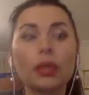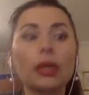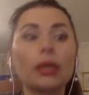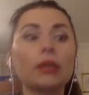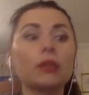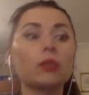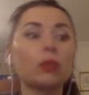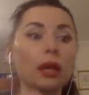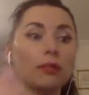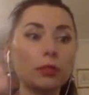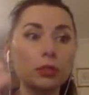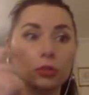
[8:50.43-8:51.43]
And to
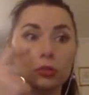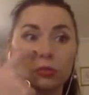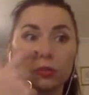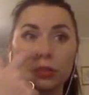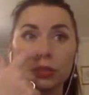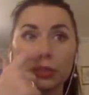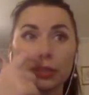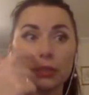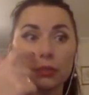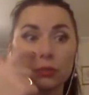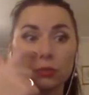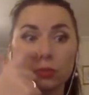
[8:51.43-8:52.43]
cover your wish
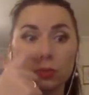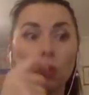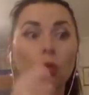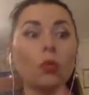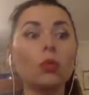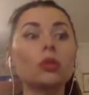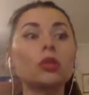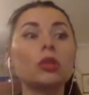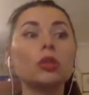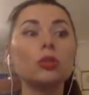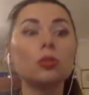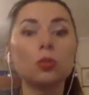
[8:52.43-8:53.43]
and to do all what
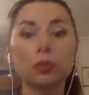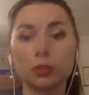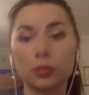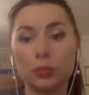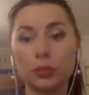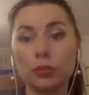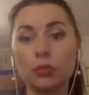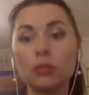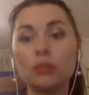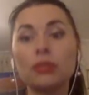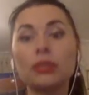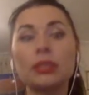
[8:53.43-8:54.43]
you want.
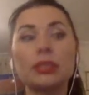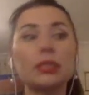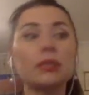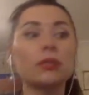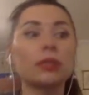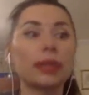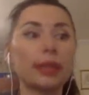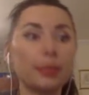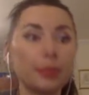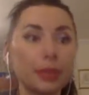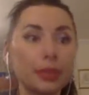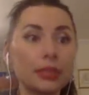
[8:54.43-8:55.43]
Because when he see your
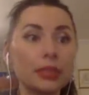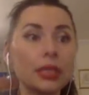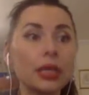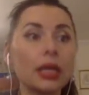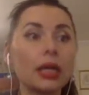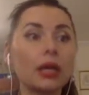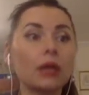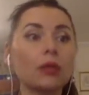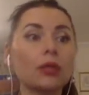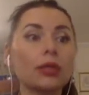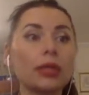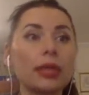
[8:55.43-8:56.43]
happiness, how
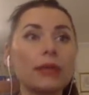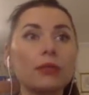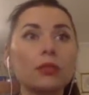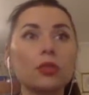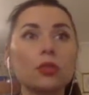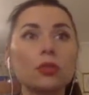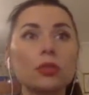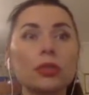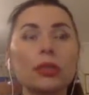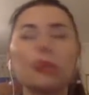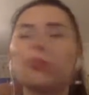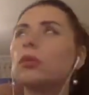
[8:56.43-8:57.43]
he gave you
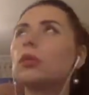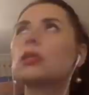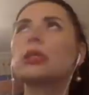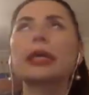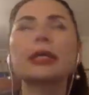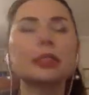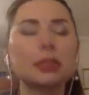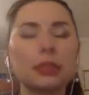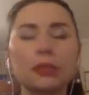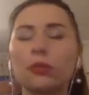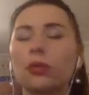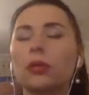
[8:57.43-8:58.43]
something and you are crazy
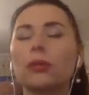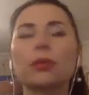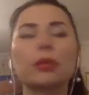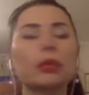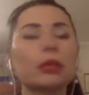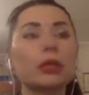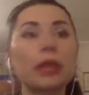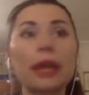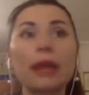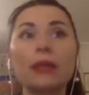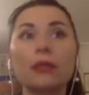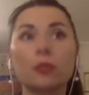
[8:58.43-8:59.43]
and you are
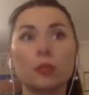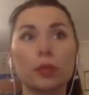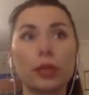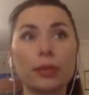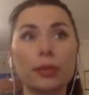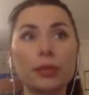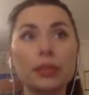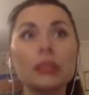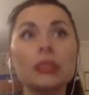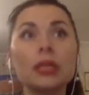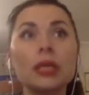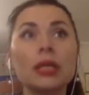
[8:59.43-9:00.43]
crying from
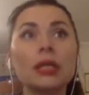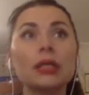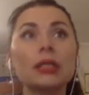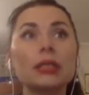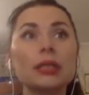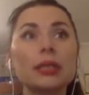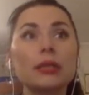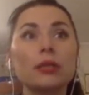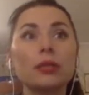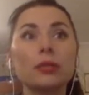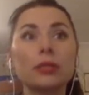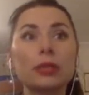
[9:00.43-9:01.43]
happiness, he say to
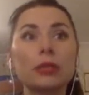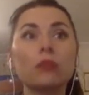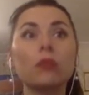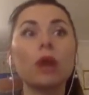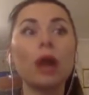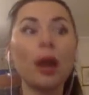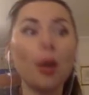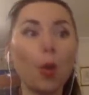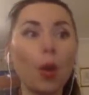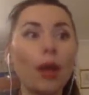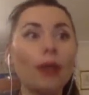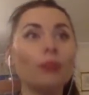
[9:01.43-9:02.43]
himself,
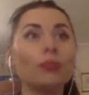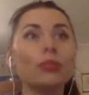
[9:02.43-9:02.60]
wow, I'm